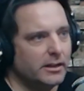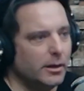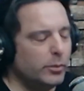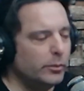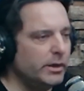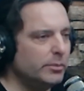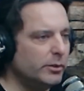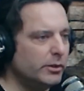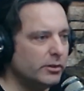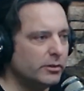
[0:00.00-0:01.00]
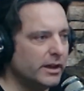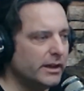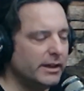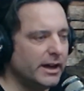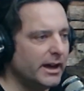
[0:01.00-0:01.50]
a couple people you're
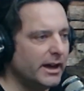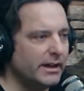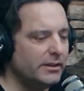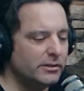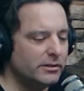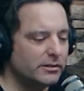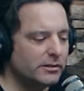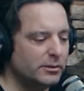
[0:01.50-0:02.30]
trying to hide, you